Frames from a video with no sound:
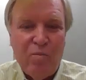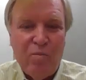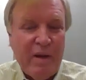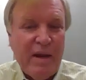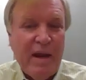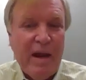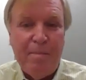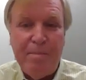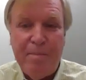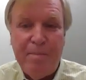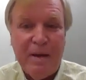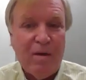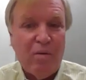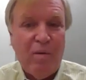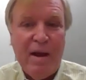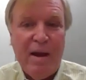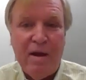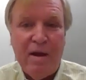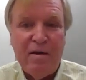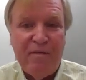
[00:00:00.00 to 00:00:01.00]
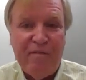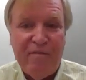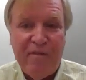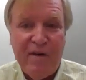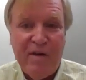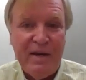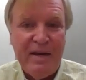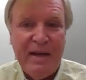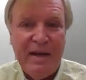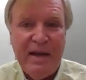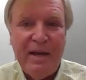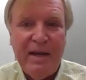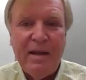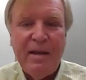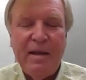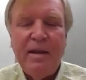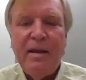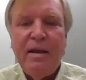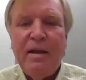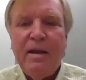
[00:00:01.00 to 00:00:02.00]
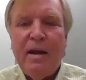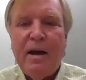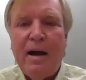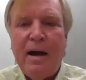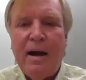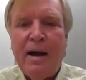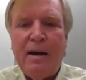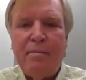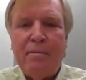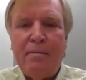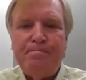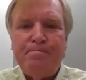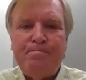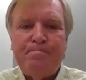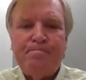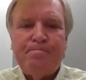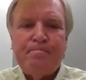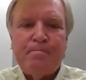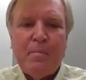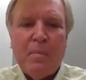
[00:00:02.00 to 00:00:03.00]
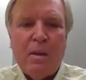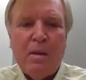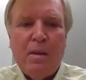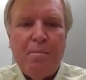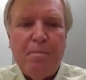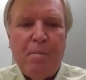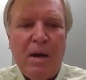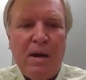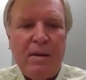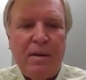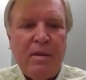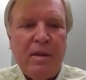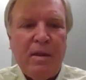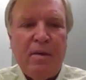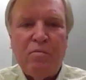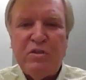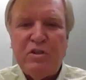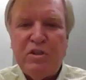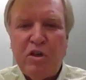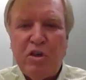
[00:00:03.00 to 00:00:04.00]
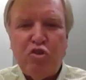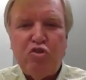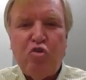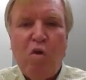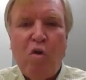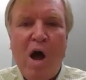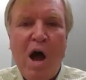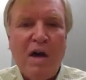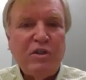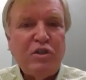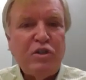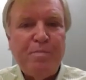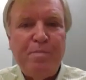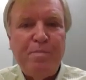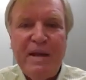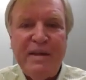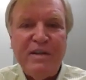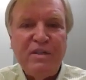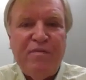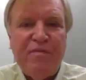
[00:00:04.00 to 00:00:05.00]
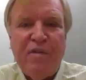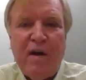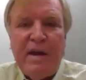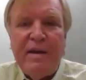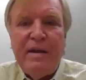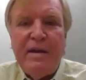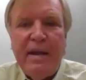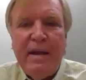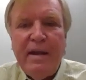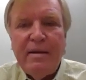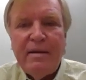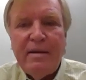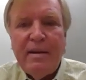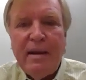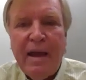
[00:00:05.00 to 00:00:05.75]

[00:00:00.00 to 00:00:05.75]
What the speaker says: We got a big round of funding, but it was a tranche-based funding.